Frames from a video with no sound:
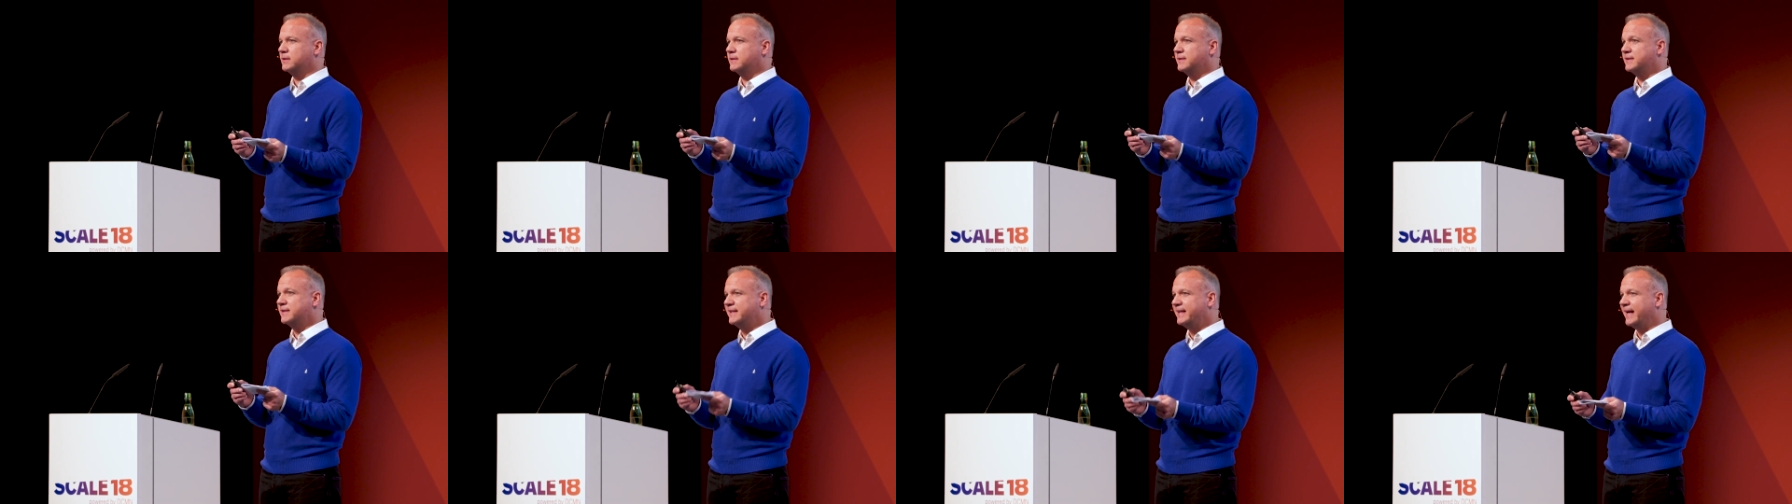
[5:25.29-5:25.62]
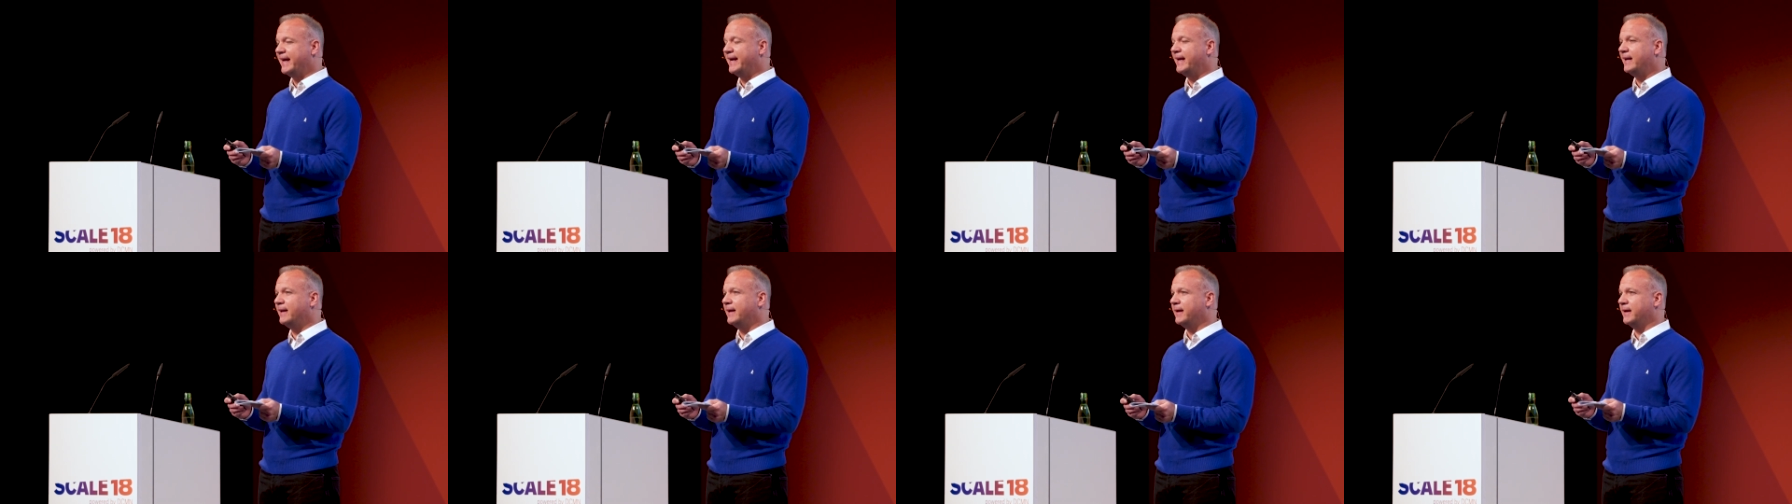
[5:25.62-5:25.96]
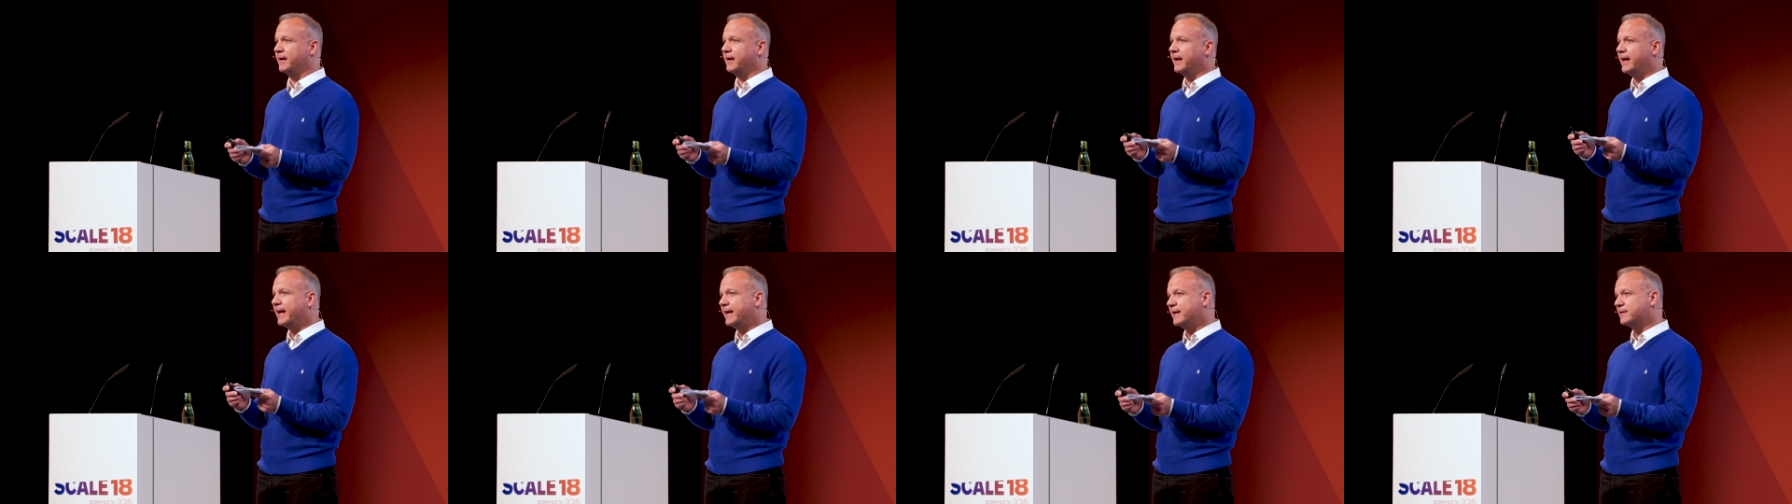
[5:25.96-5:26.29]

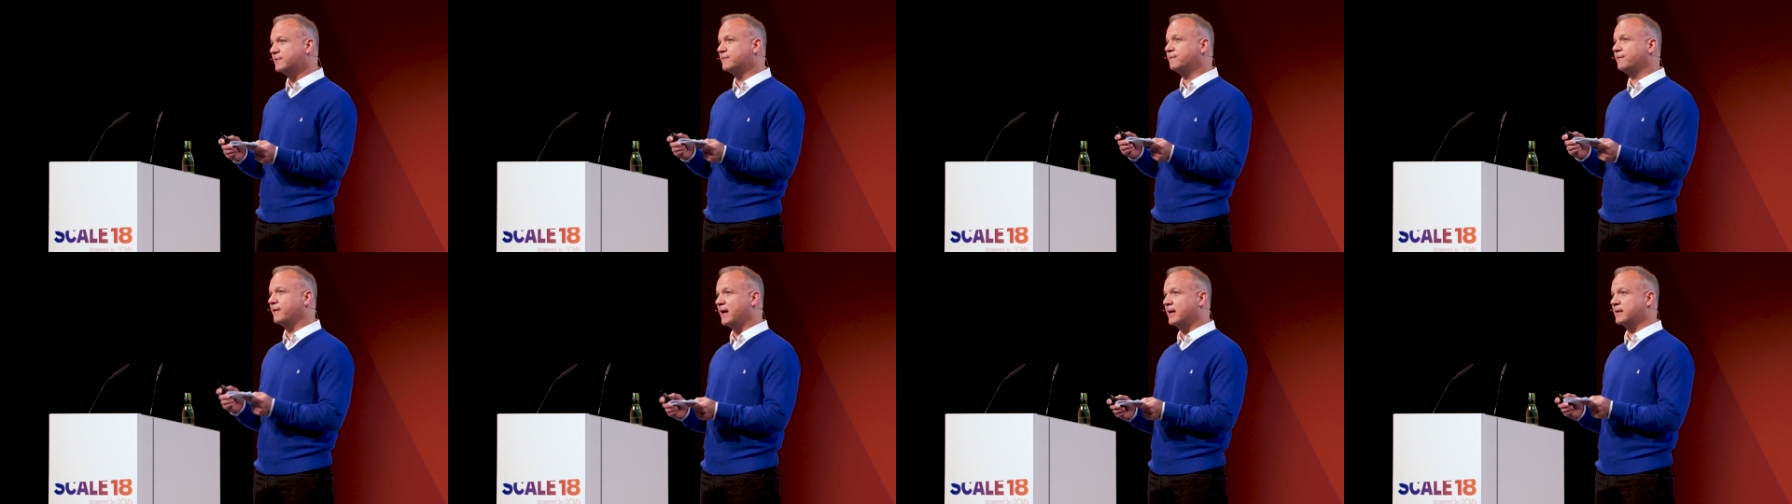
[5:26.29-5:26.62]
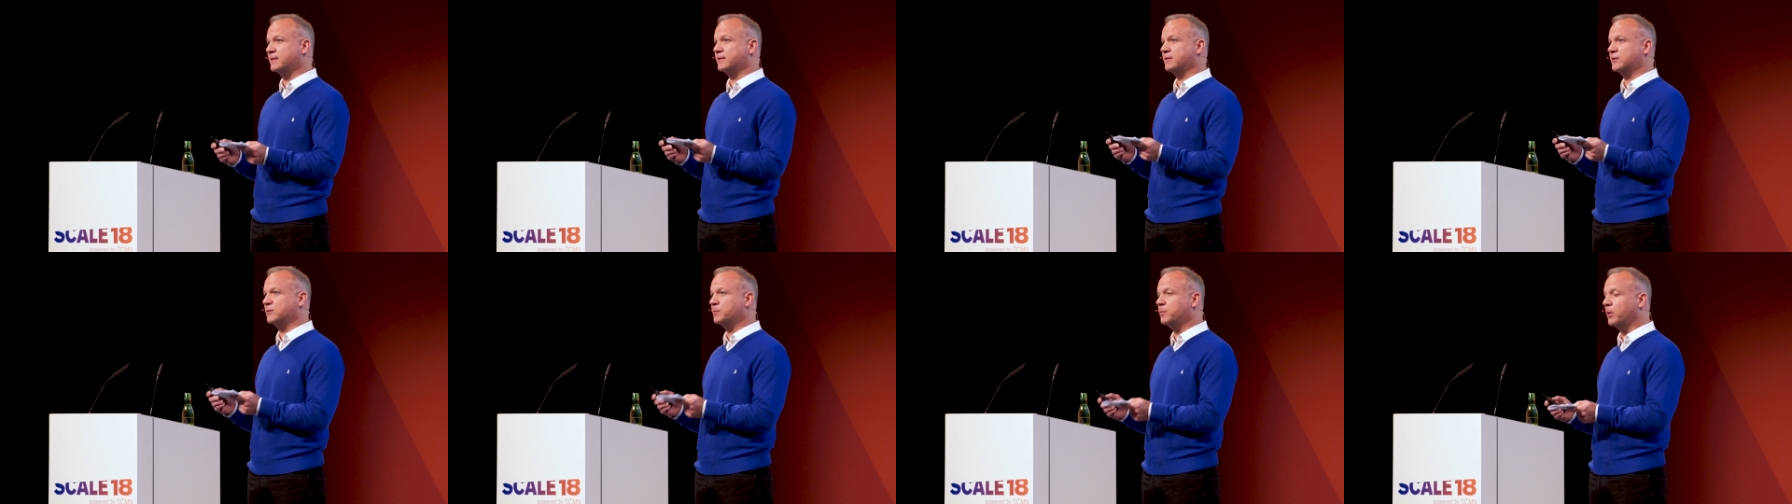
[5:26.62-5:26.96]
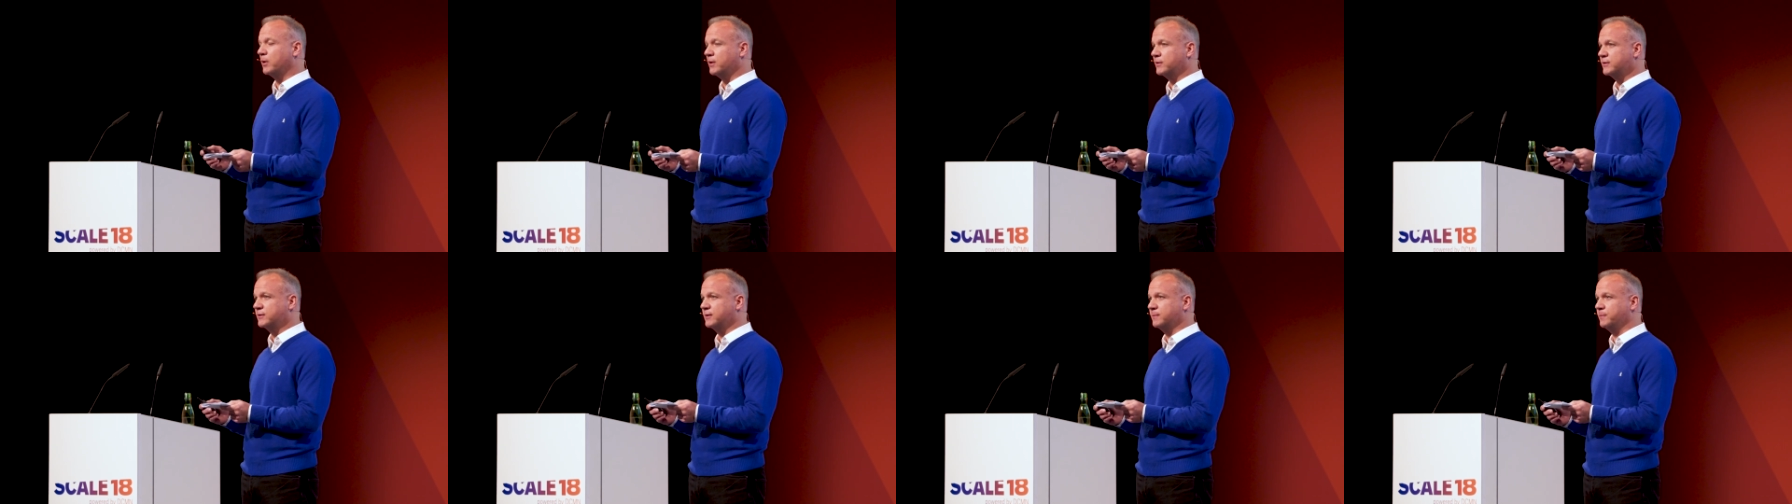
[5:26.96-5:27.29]
scaling as fast as
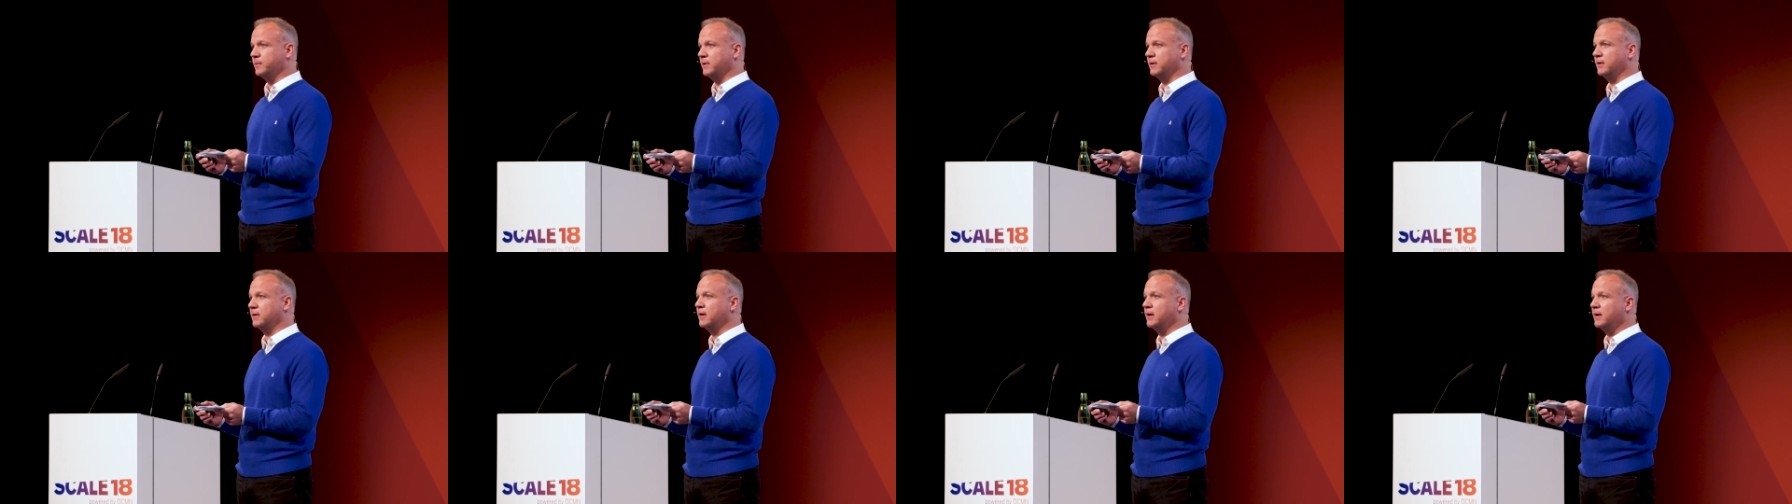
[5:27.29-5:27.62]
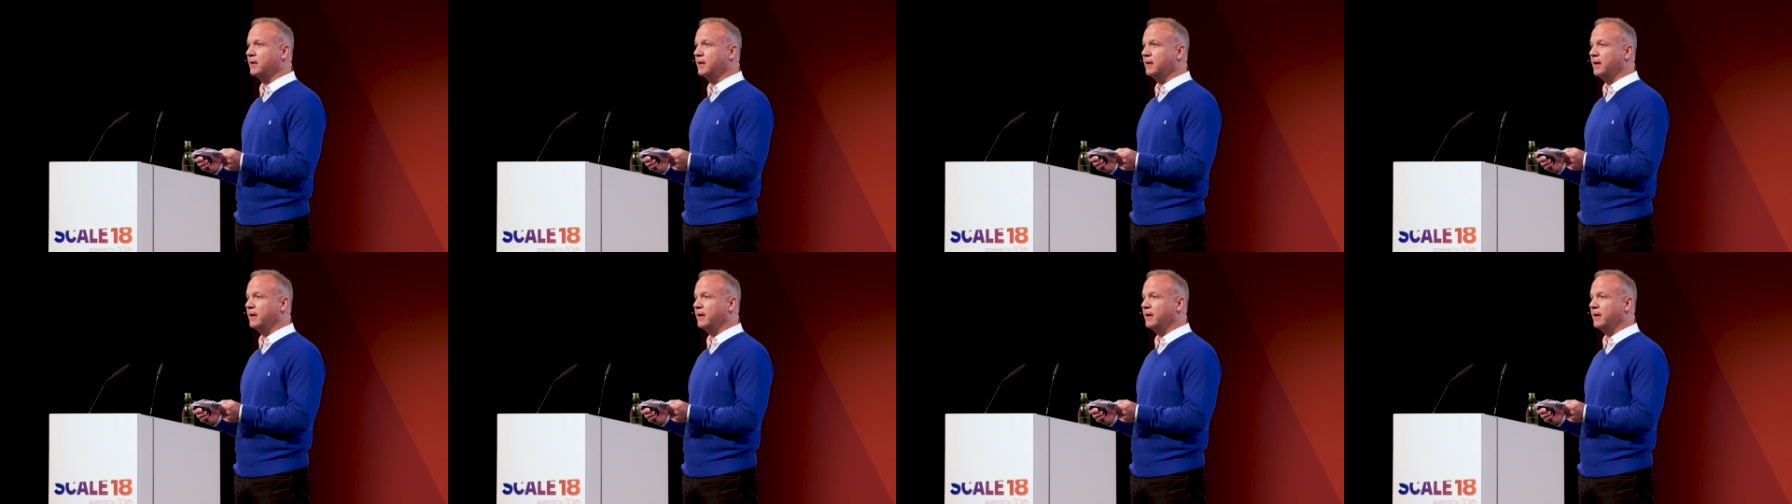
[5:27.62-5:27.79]
possible